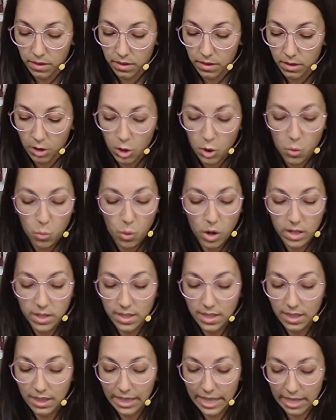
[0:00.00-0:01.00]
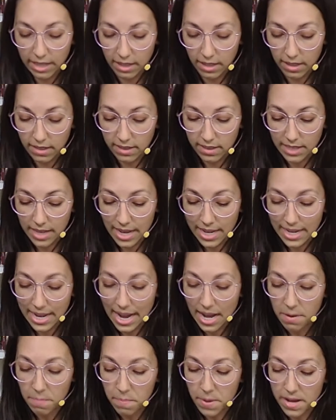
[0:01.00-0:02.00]
who wanted leaders and
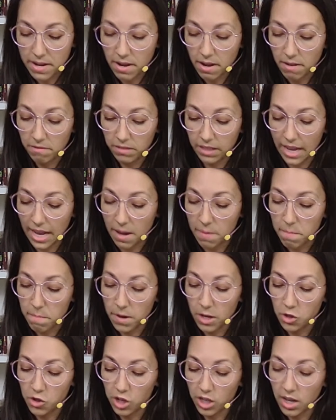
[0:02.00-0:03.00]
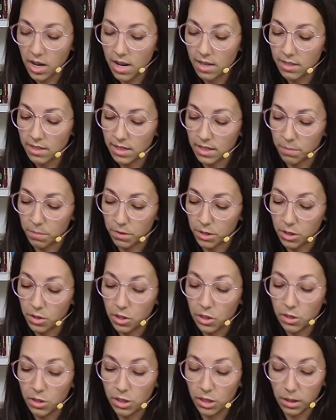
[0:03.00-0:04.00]
had been of late much accustomed to
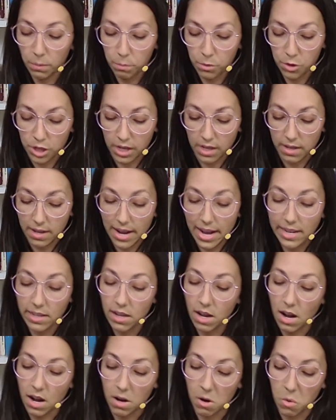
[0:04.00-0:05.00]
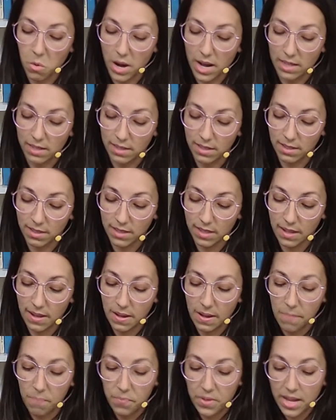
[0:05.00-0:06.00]
usurpation and conquest.
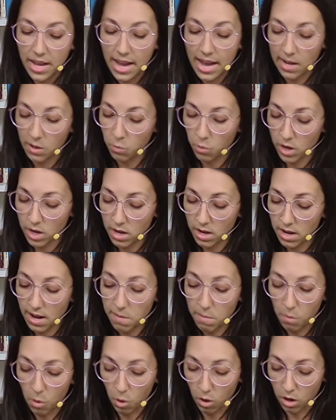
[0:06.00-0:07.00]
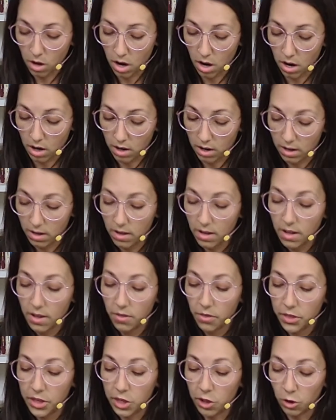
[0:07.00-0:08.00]
Edwin and Morcar,
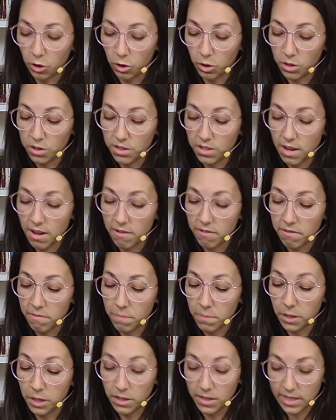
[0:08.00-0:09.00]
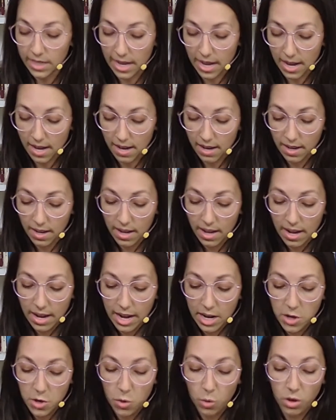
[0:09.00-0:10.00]
the Earls of Mercia
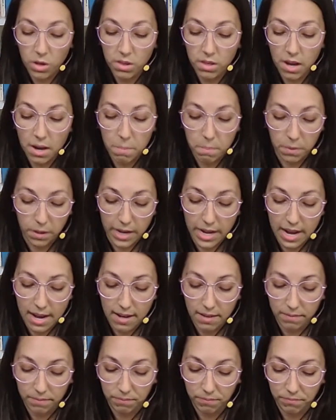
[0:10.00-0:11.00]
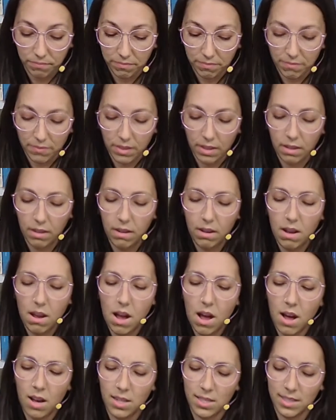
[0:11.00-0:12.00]
and Northumbria.
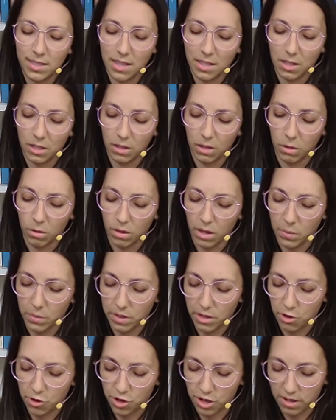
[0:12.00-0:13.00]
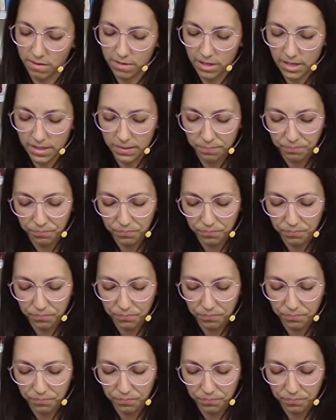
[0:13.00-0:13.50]
"Ugh!" said the Lorry with a shiver.